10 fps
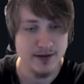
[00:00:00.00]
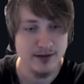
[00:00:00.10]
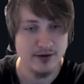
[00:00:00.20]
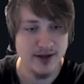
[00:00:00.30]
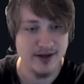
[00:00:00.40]

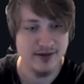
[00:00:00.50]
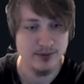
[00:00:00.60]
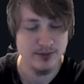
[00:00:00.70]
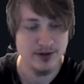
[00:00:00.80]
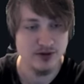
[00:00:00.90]
so s
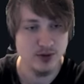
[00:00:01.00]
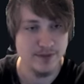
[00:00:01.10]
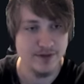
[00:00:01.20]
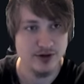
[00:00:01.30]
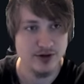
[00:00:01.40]
would be
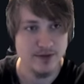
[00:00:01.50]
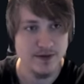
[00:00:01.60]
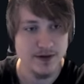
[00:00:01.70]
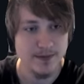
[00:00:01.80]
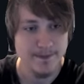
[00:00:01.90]
short for
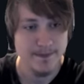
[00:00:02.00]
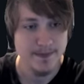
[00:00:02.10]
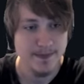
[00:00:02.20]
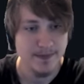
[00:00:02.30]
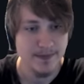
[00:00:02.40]
server
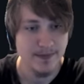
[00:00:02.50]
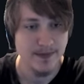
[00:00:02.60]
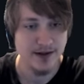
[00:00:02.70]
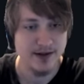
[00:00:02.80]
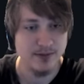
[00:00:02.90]

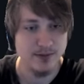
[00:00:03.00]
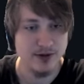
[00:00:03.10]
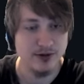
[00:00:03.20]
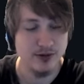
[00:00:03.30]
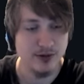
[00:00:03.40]
and then when
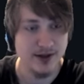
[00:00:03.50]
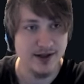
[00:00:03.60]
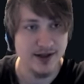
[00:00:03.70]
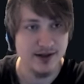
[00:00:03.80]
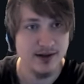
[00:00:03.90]
you do run
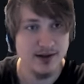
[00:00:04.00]
that